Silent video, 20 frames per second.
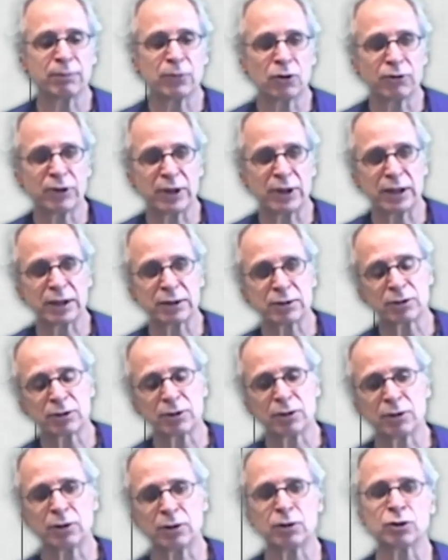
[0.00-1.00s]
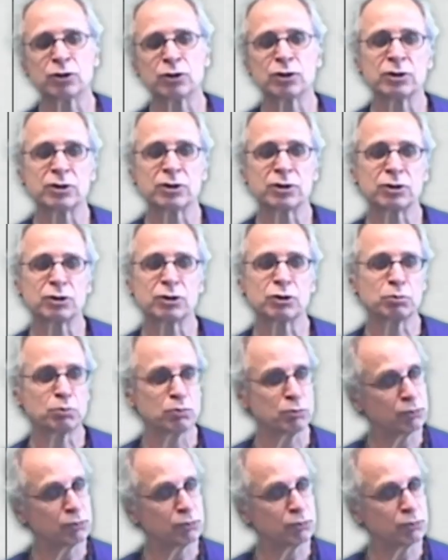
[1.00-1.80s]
of electrons,